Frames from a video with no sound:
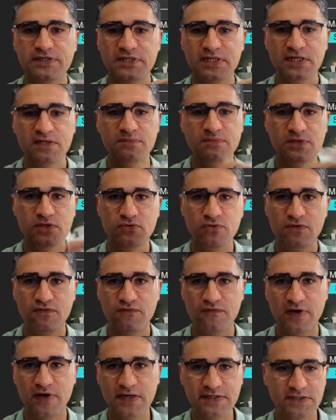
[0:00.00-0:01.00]
first let me do a
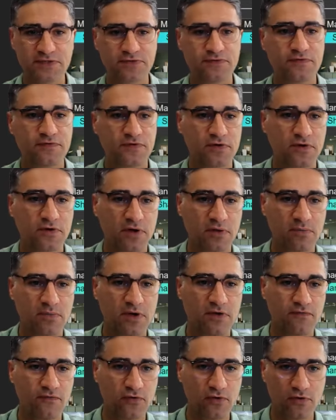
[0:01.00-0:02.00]
fast review on
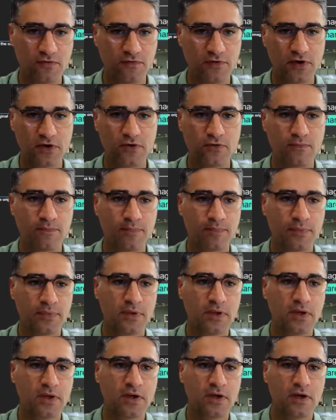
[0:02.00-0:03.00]
my workflow.
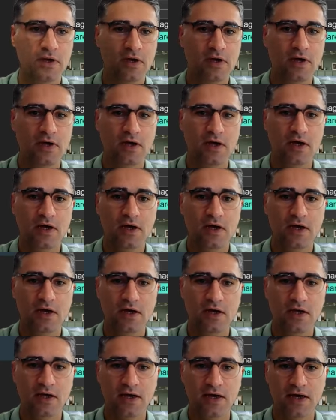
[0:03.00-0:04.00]

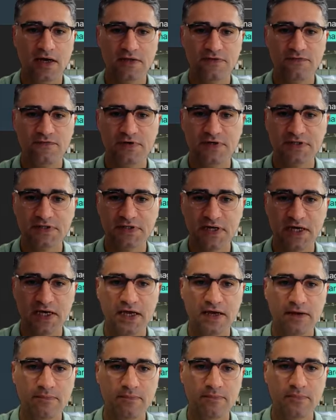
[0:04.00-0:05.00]
At first I
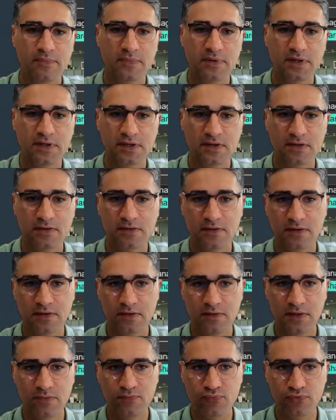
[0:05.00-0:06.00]
am
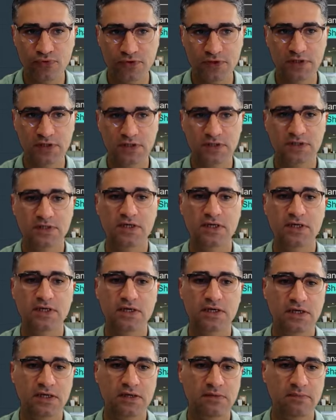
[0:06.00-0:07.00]
inputting
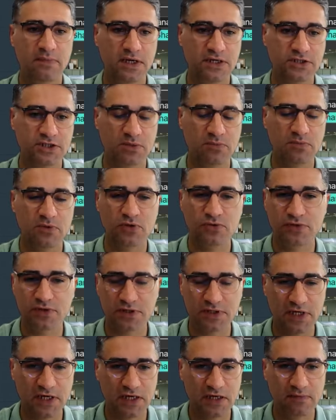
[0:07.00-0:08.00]
the image, I'm
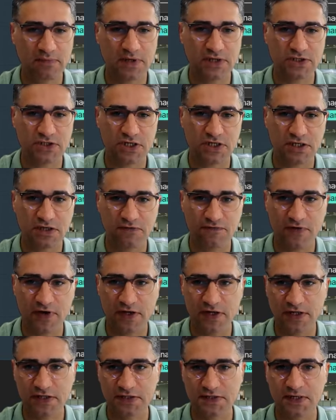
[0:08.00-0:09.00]
loading the image and
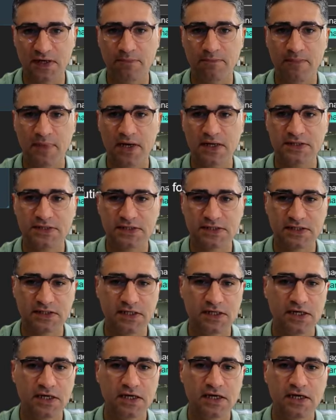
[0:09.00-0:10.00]
defining some
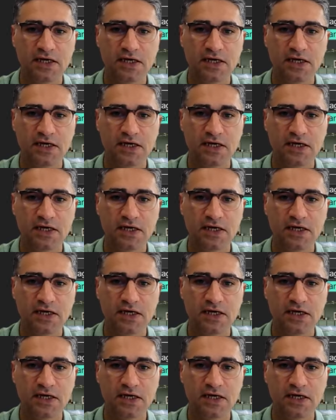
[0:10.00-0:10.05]
mask.